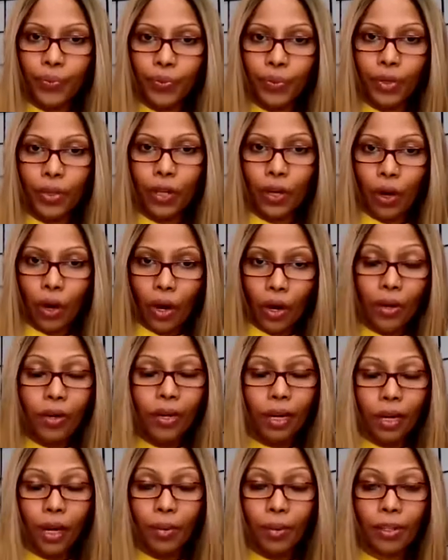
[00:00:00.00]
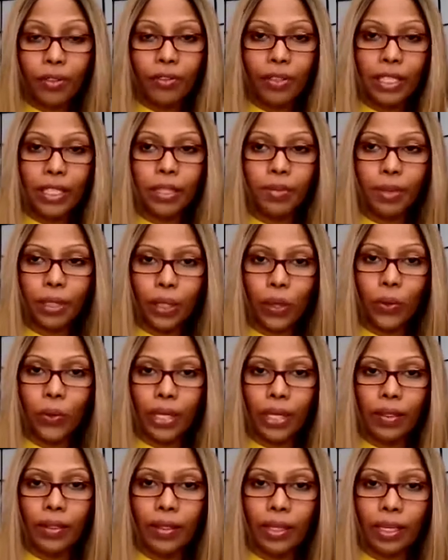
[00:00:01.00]
There are a couple of links below
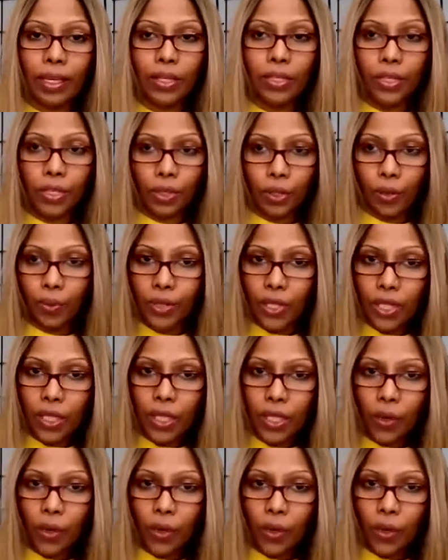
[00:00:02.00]
in the description